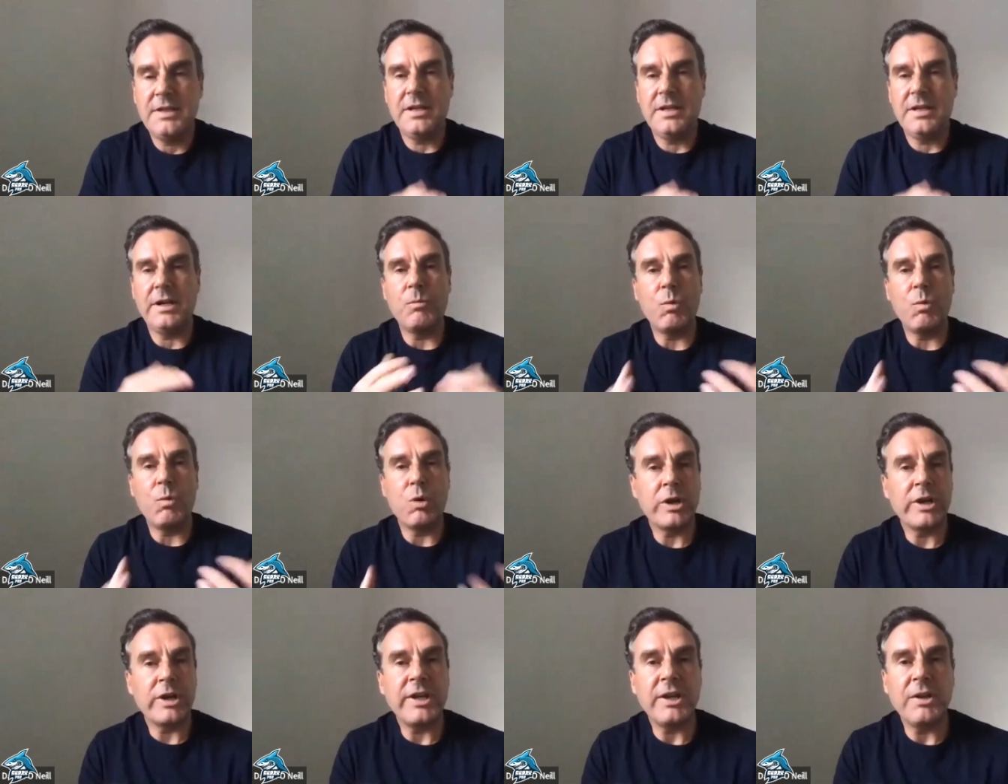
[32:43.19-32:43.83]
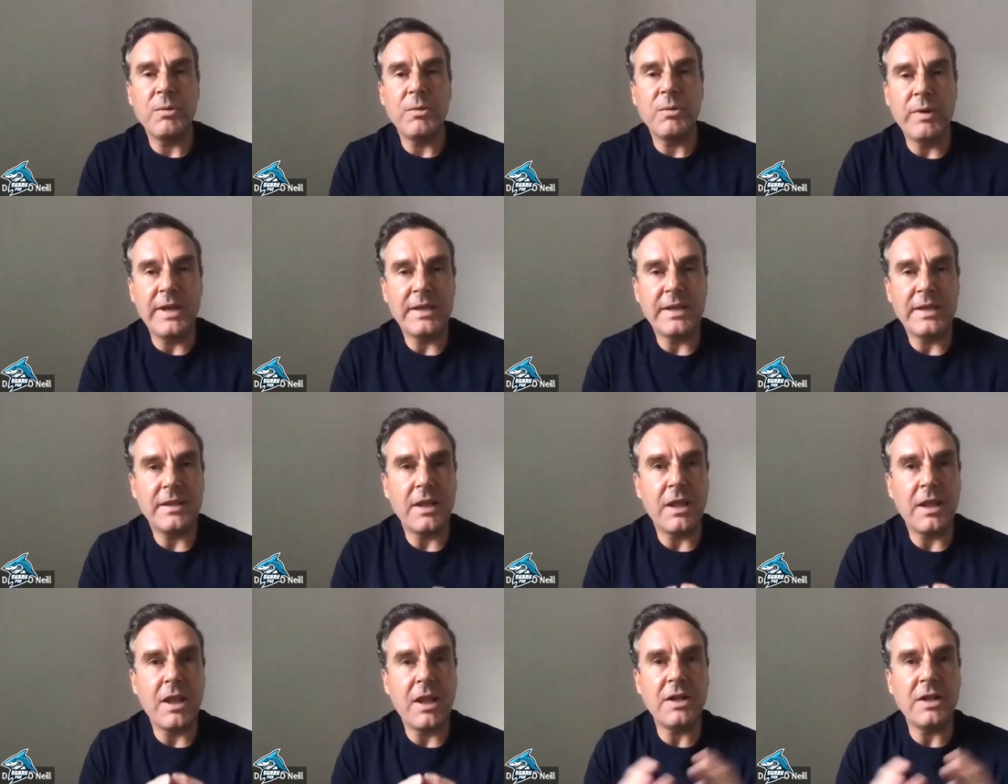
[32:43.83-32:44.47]
and working with
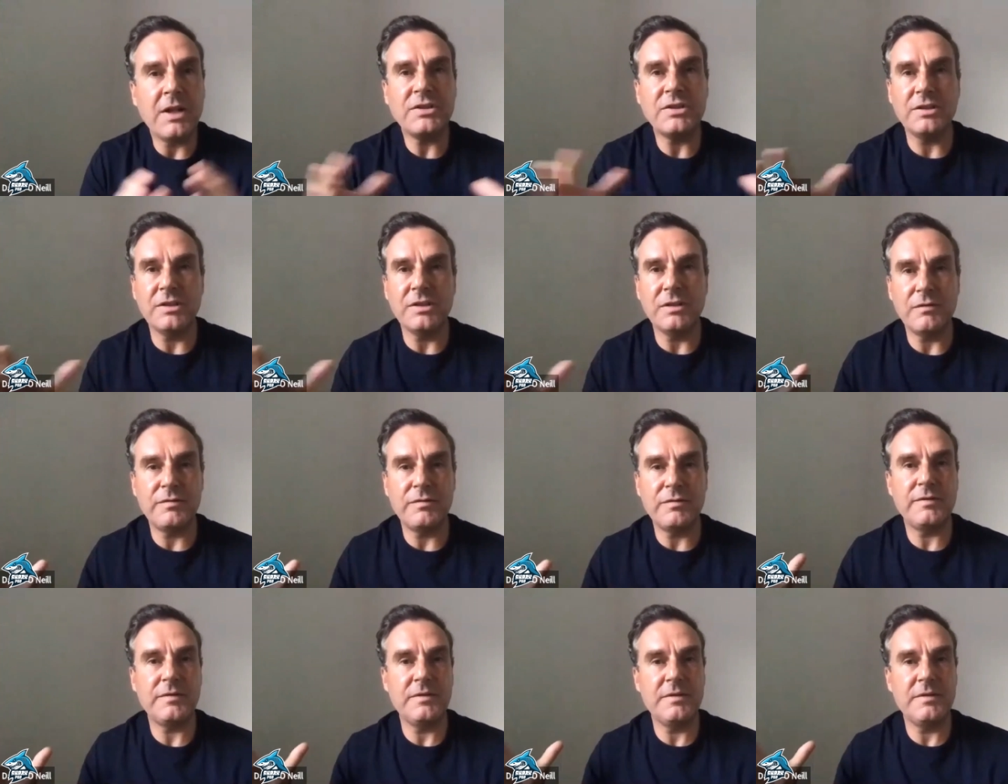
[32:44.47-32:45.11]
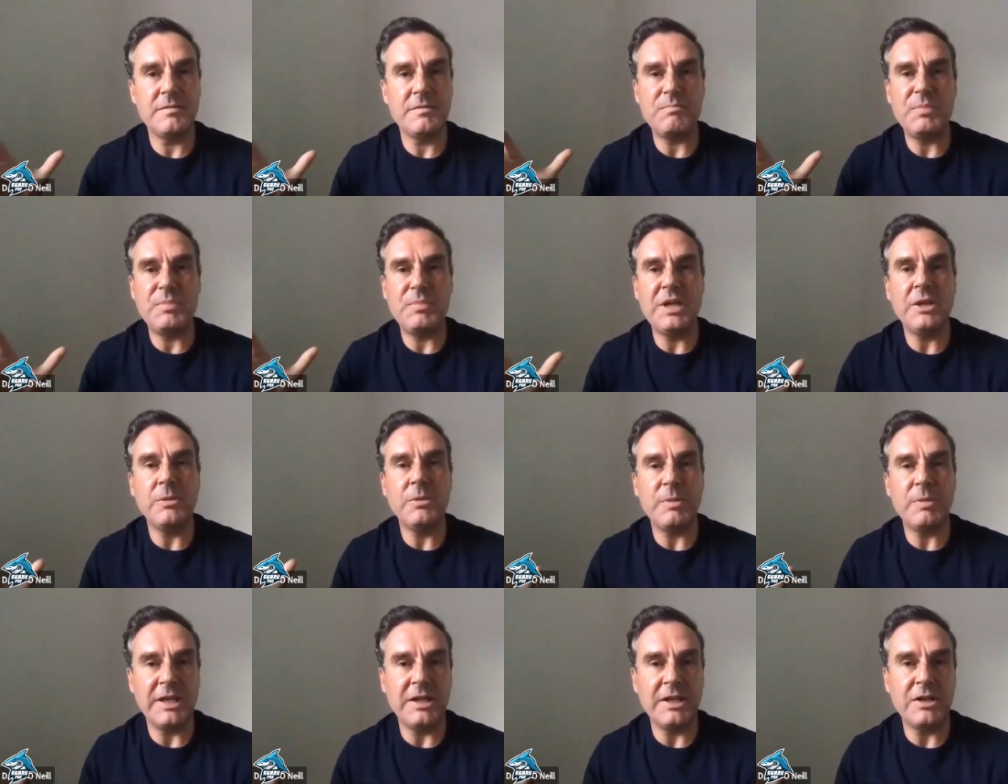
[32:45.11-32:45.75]
lots of
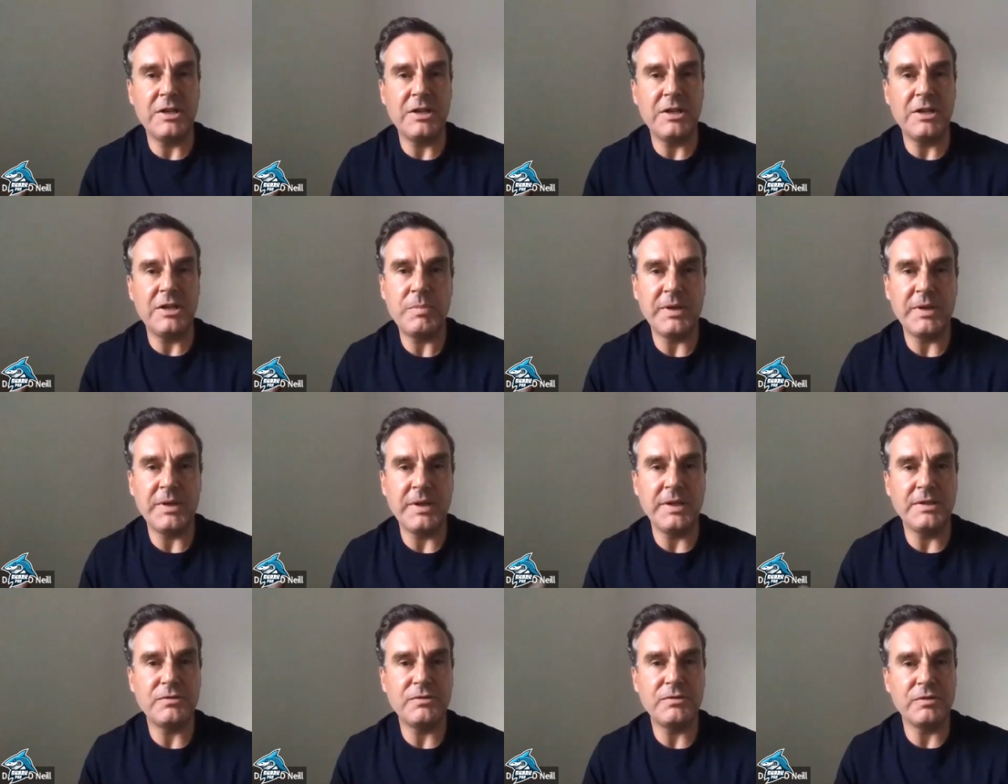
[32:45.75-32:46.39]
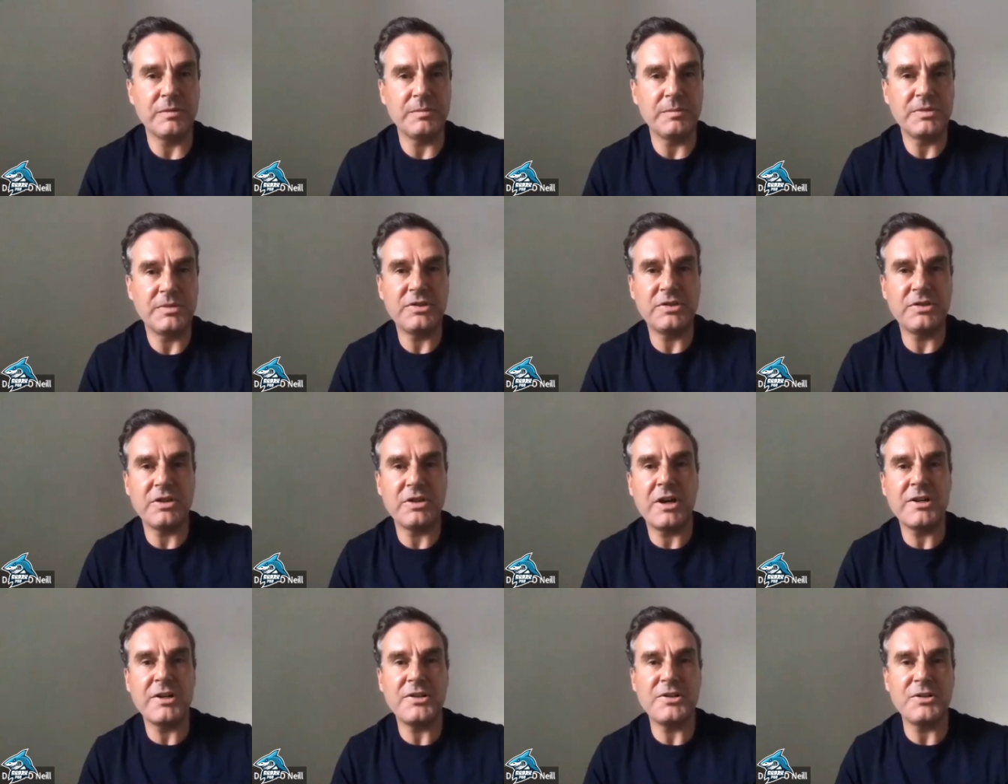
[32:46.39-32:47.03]
b2b companies from
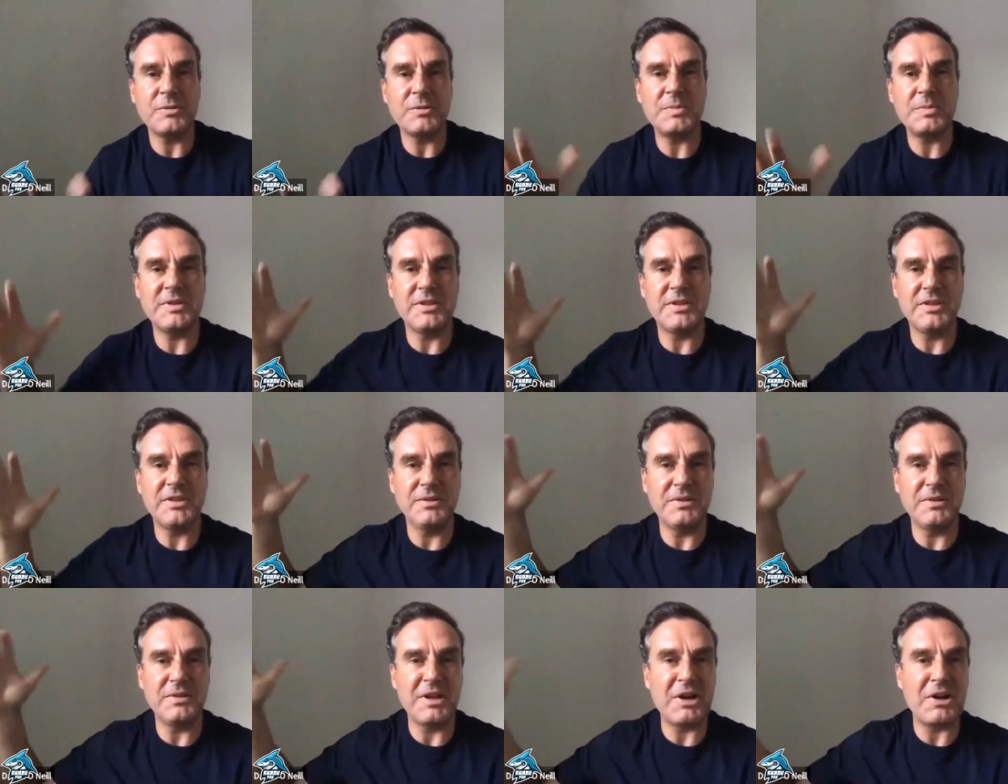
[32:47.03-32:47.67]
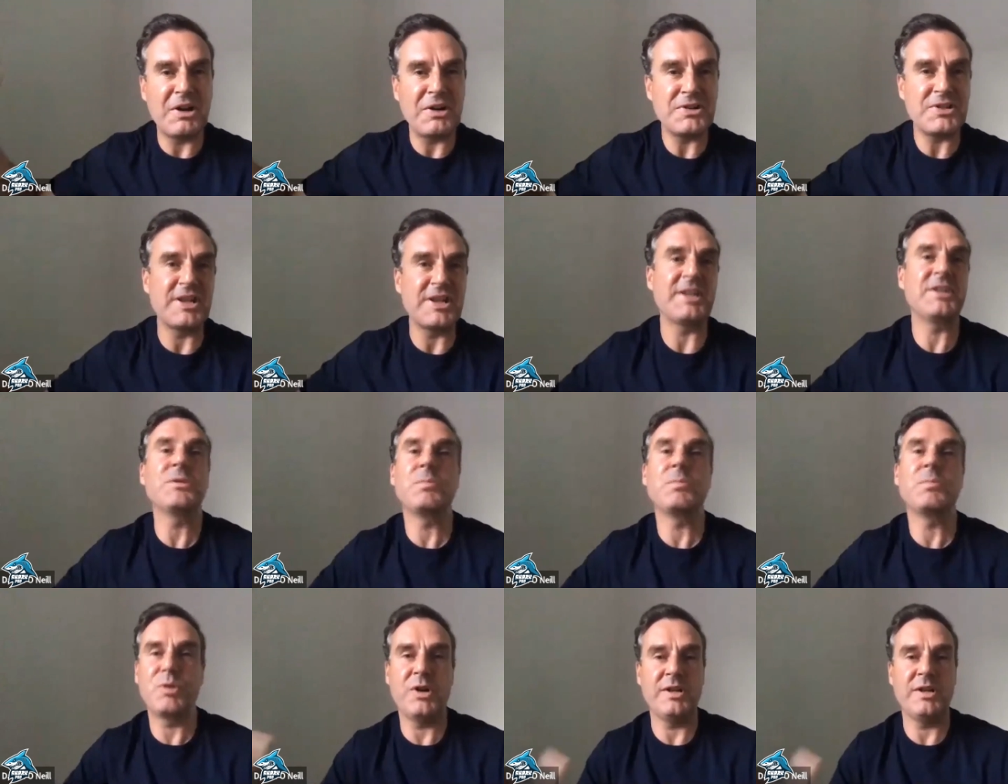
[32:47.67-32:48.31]
startups to large
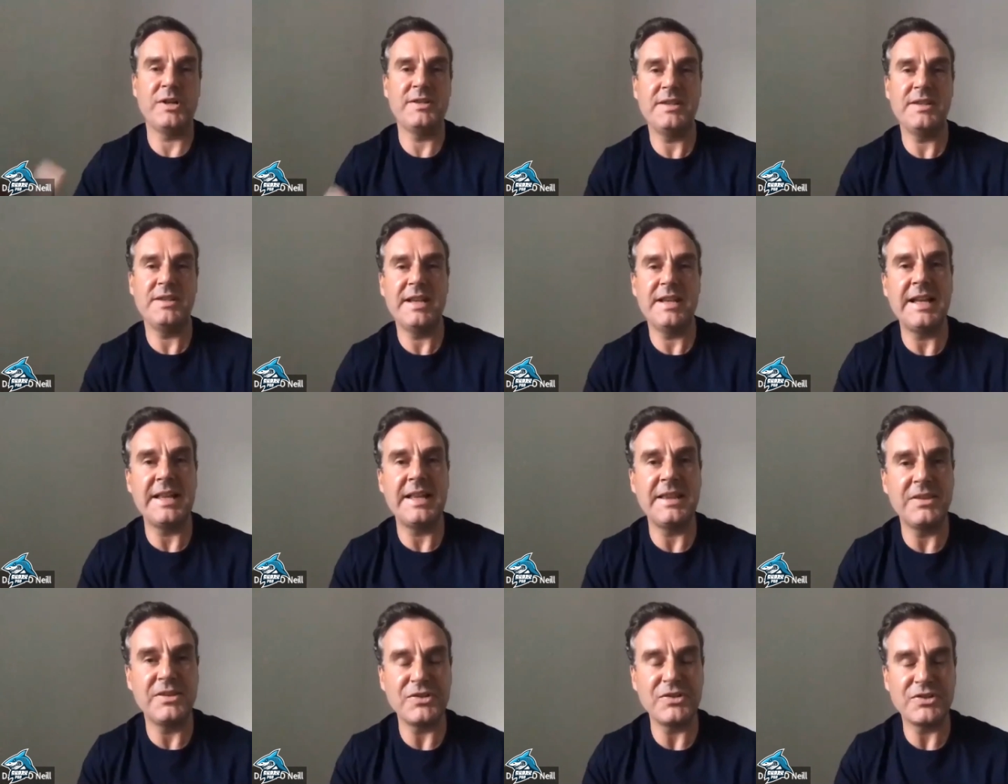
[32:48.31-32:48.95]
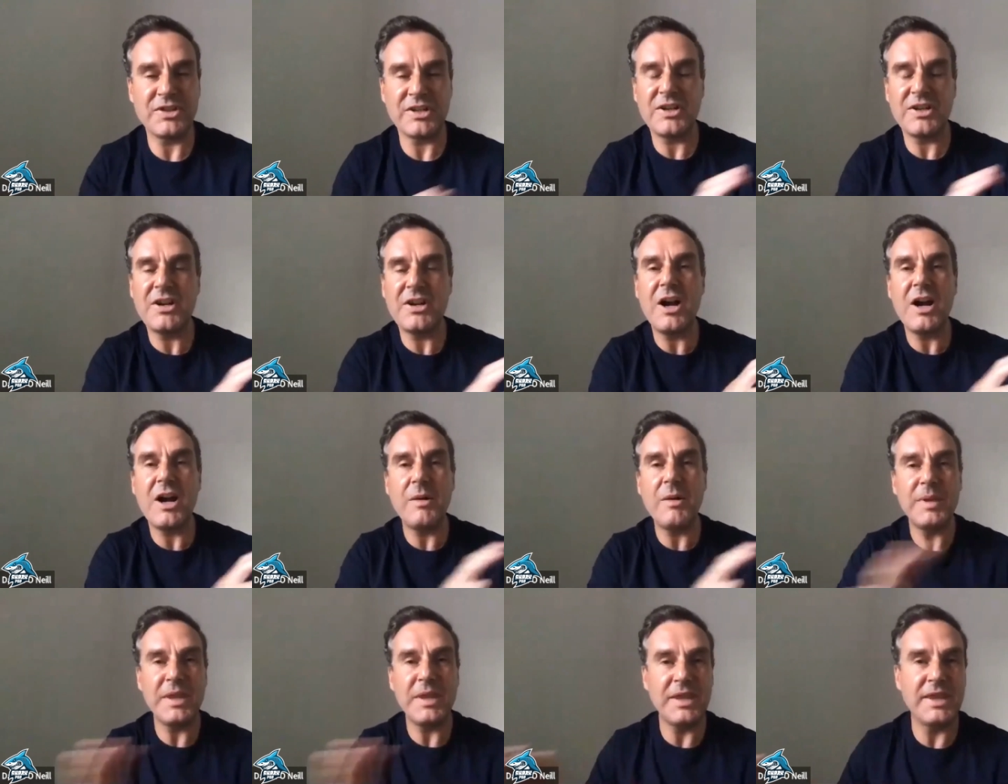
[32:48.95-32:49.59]
enterprise and there's a
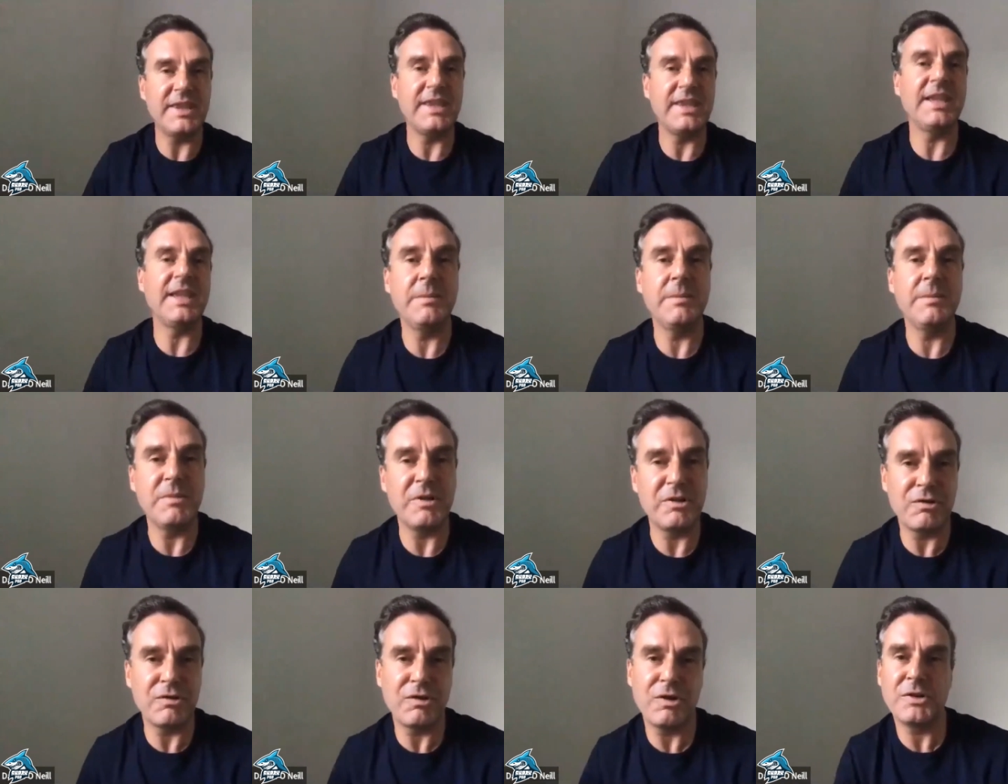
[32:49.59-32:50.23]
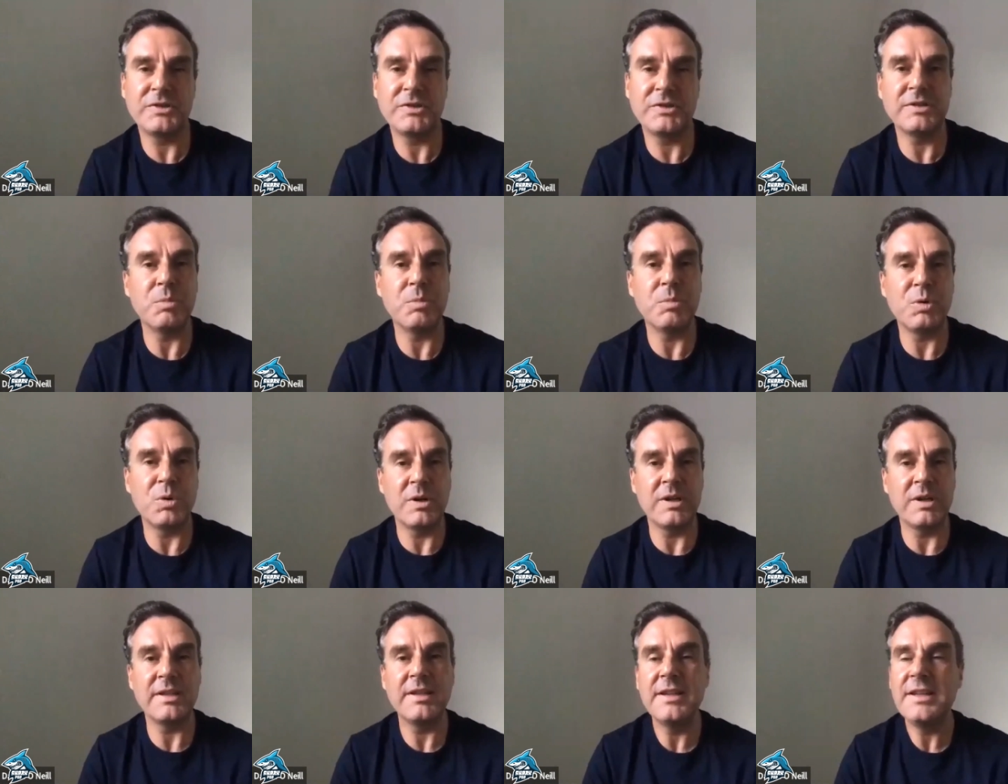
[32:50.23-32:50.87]
common theme across the
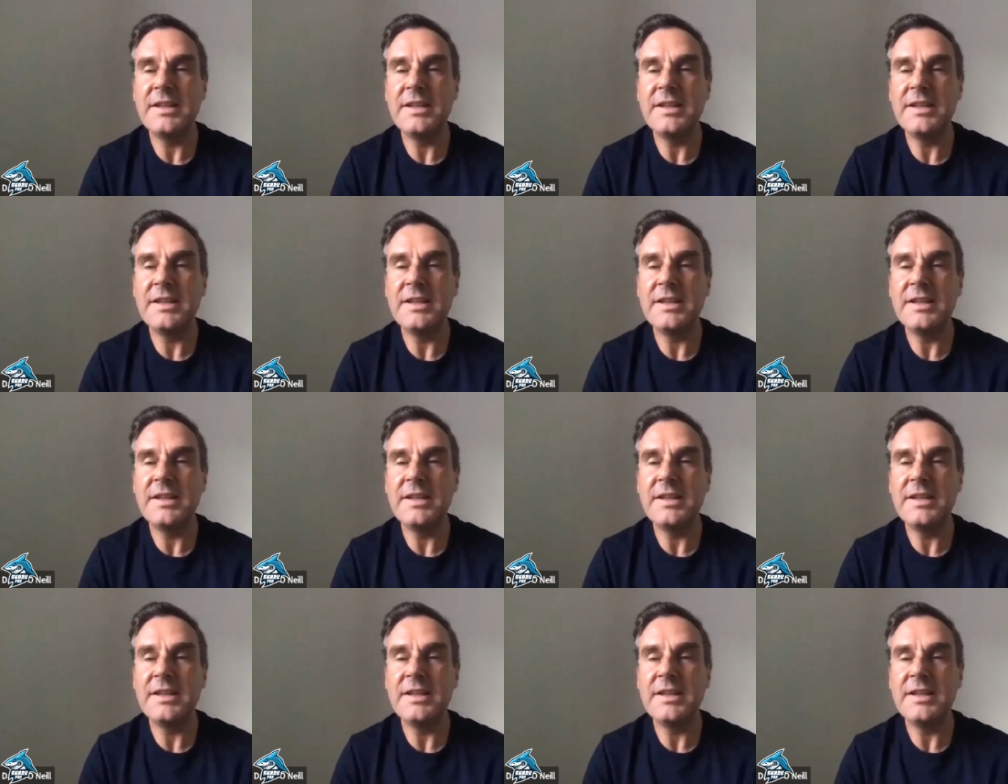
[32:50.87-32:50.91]
board